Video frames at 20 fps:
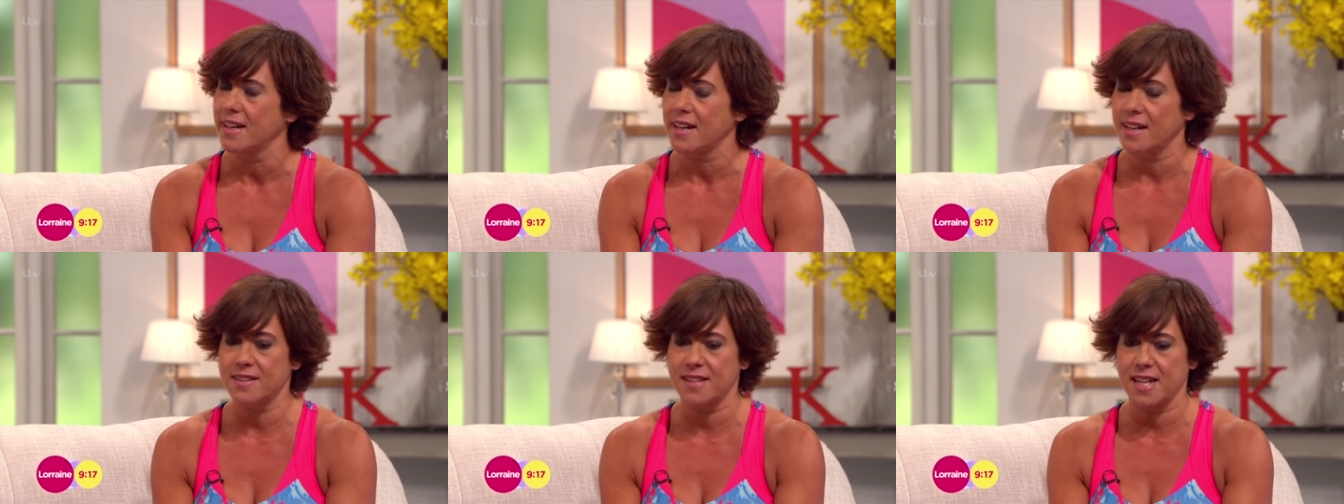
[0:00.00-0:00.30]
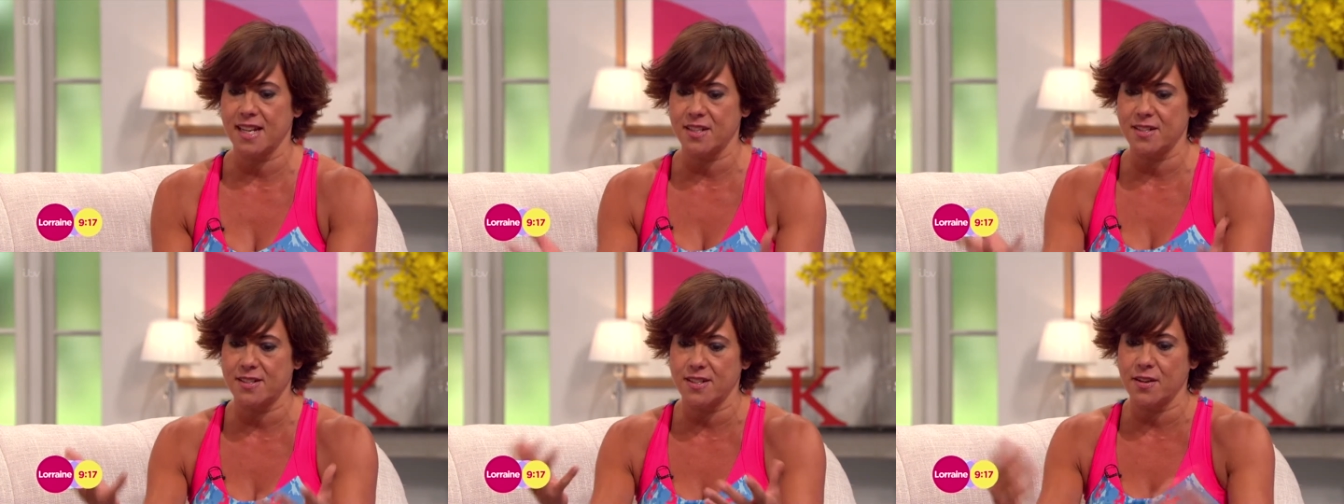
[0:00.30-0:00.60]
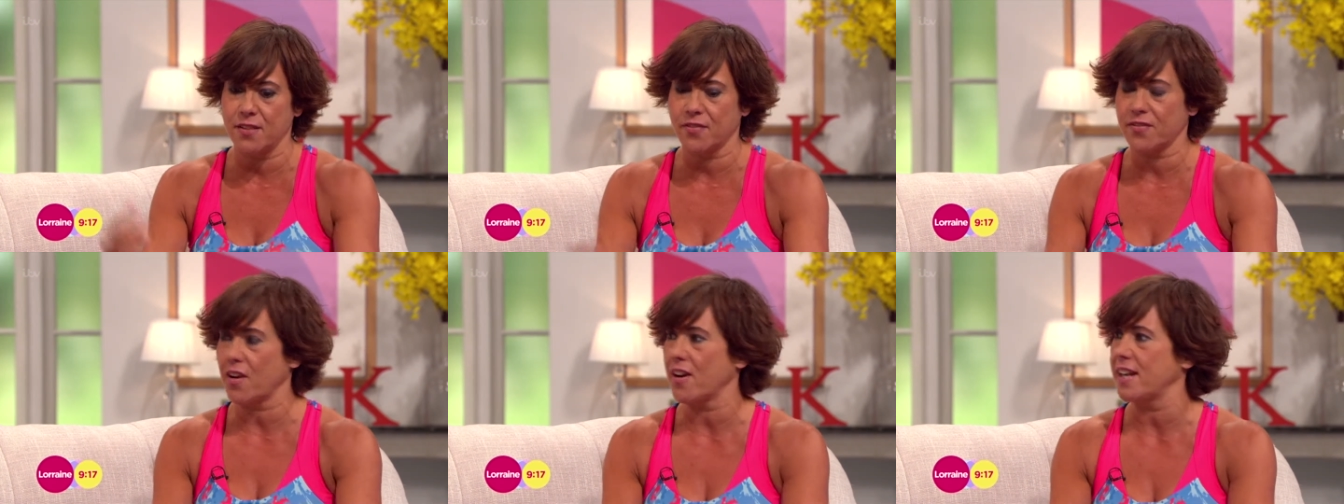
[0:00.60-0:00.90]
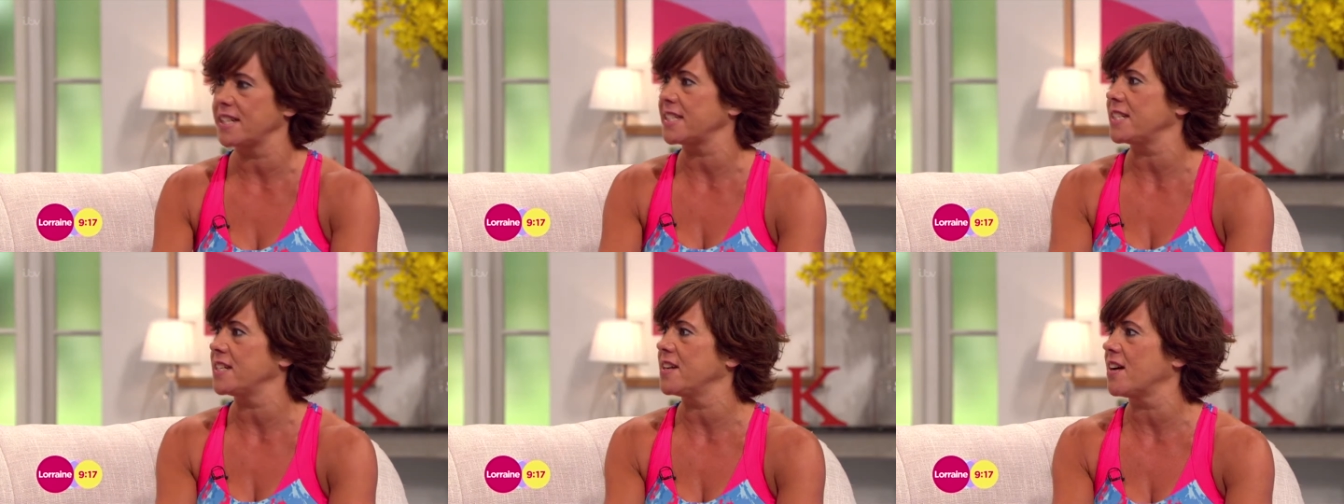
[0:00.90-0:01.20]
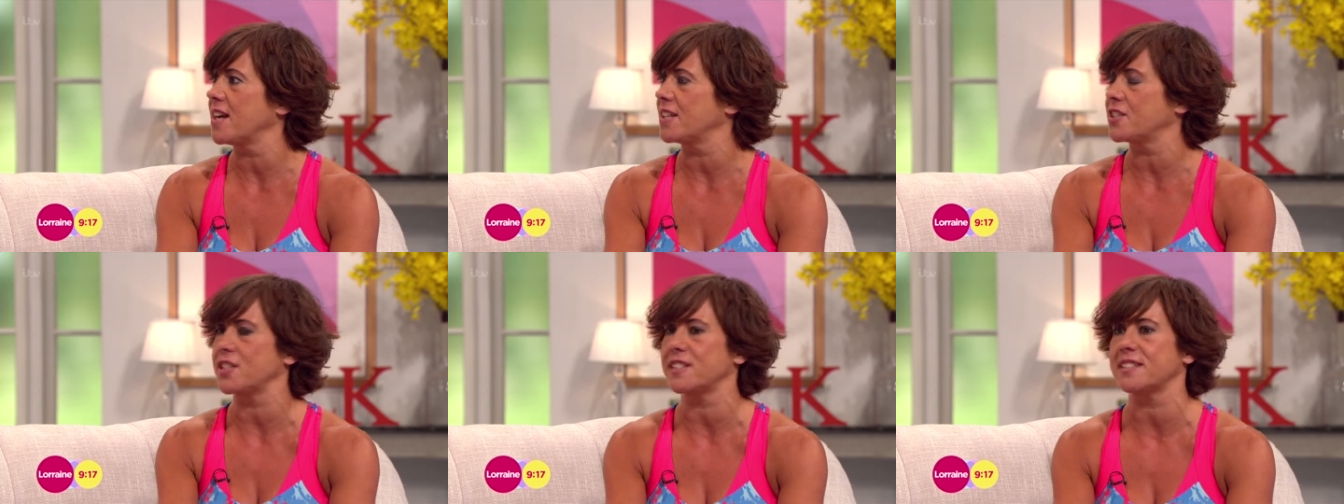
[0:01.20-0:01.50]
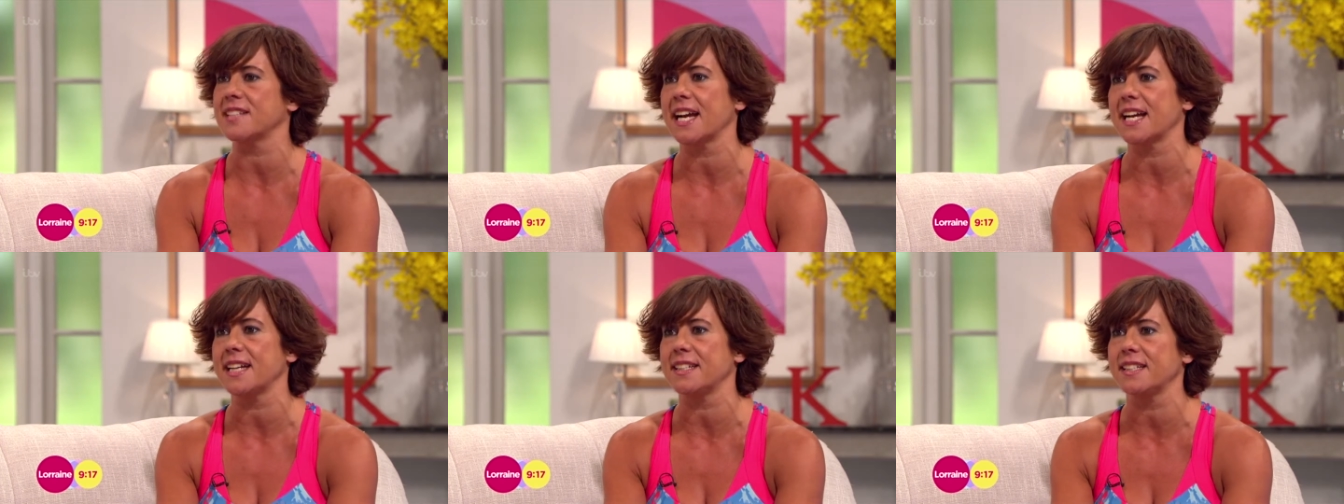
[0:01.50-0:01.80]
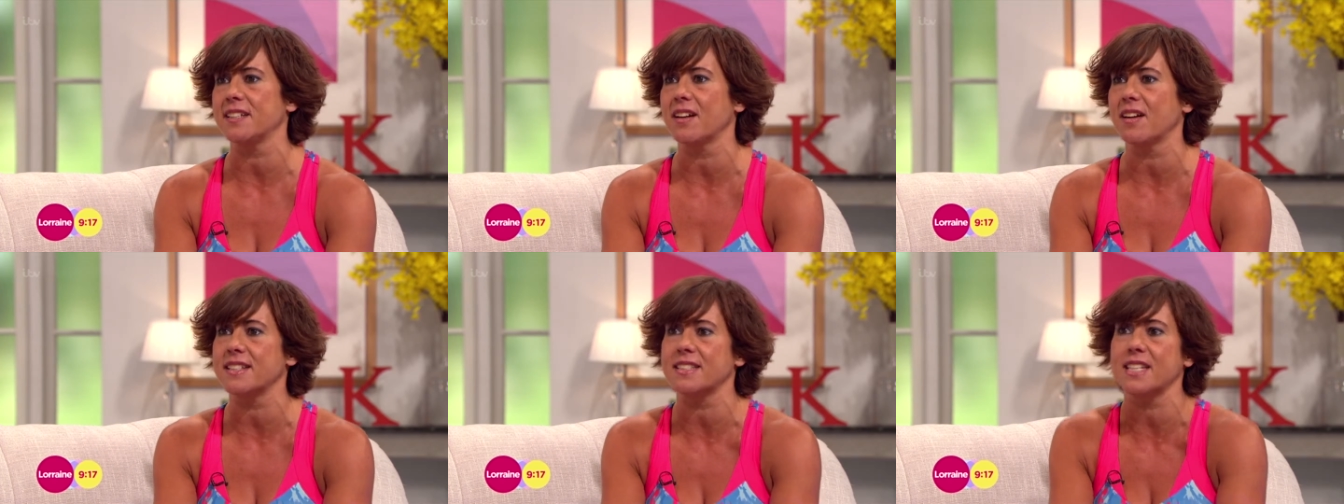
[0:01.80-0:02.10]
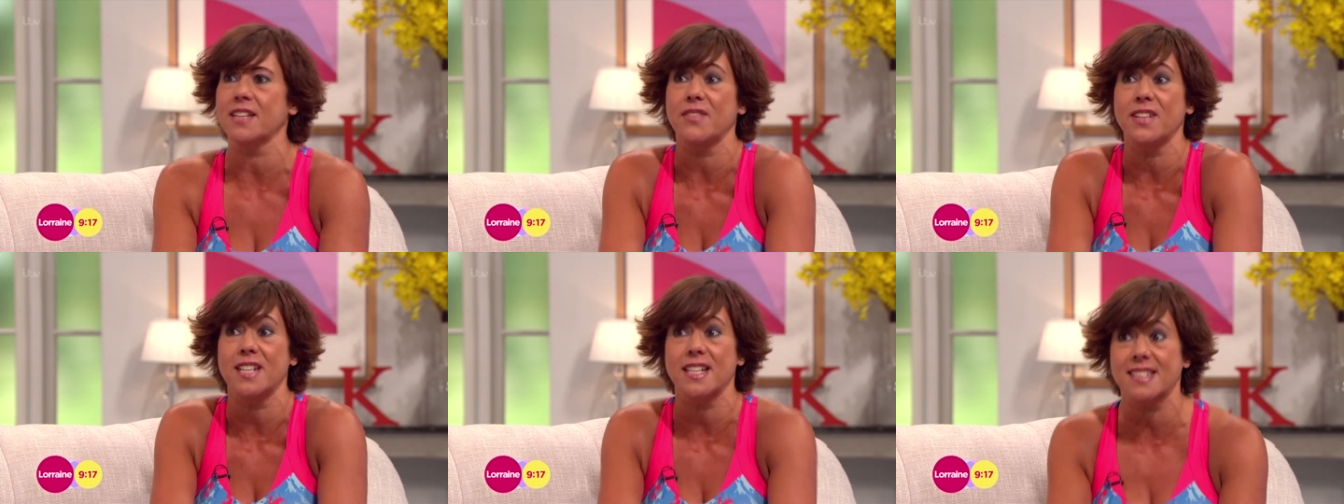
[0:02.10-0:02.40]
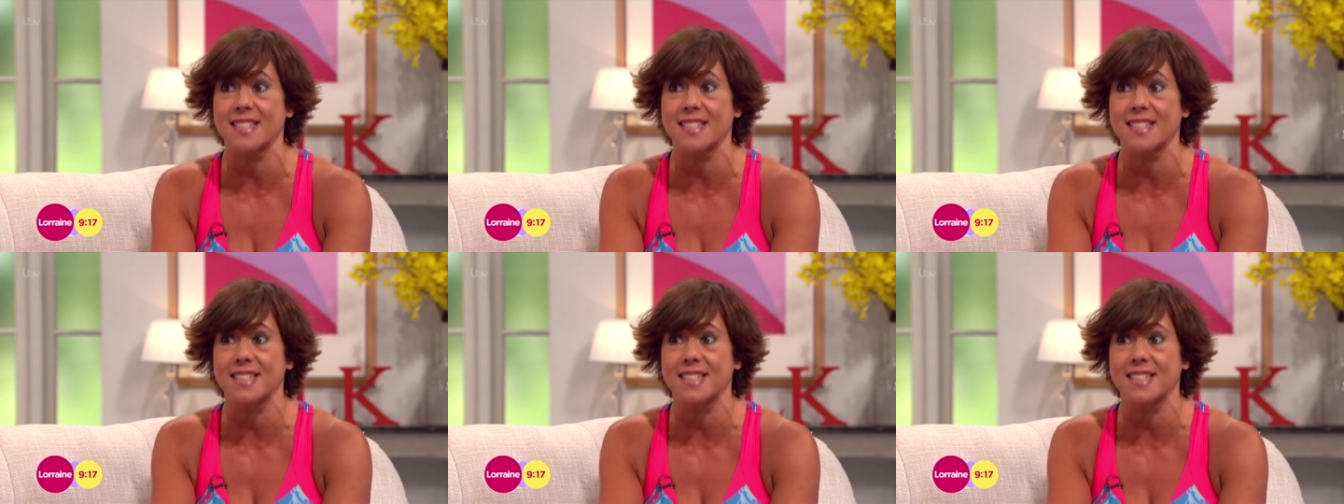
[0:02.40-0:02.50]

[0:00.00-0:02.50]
And then your Friday nights, your Saturday nights, even your